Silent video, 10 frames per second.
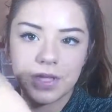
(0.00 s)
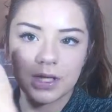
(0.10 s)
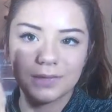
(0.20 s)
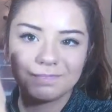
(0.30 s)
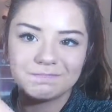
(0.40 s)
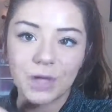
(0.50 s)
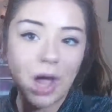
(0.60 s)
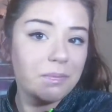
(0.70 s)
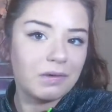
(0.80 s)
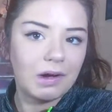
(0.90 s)
you know,
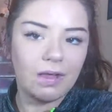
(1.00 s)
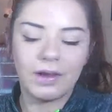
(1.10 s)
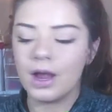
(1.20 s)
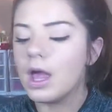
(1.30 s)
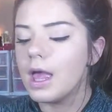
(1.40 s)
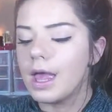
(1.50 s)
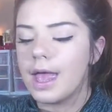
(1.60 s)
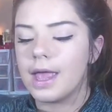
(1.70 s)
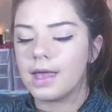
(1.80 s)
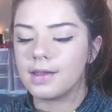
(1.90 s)
copper color,
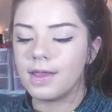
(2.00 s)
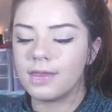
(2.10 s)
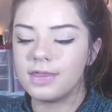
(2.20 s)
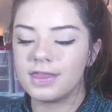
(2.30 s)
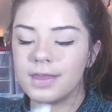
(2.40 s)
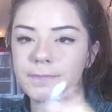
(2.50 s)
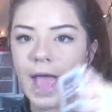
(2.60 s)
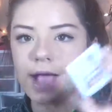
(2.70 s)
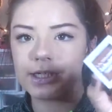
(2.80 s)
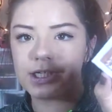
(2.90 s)
and the
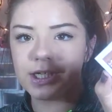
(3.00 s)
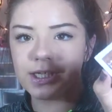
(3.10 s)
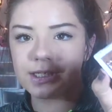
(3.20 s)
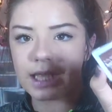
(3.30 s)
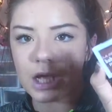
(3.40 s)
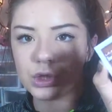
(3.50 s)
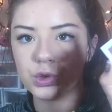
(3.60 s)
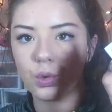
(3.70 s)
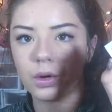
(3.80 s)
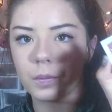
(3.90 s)
packaging is like
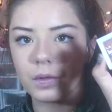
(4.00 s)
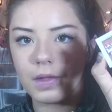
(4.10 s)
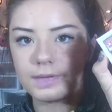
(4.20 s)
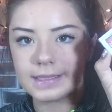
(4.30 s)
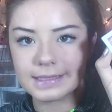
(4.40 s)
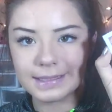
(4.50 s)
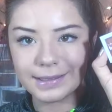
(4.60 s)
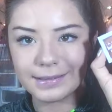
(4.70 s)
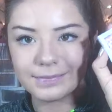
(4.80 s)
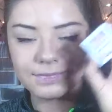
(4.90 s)
adorable on this
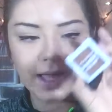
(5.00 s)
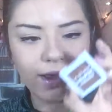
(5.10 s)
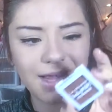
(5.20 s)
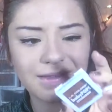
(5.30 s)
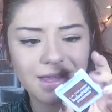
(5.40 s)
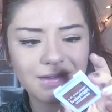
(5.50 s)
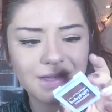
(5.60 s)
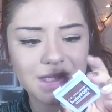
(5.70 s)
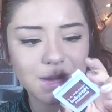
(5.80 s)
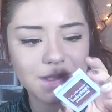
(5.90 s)
thing. And I
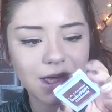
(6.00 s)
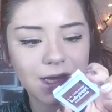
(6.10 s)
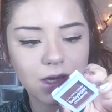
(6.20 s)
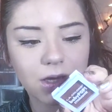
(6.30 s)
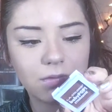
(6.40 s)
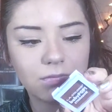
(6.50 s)
think this is like,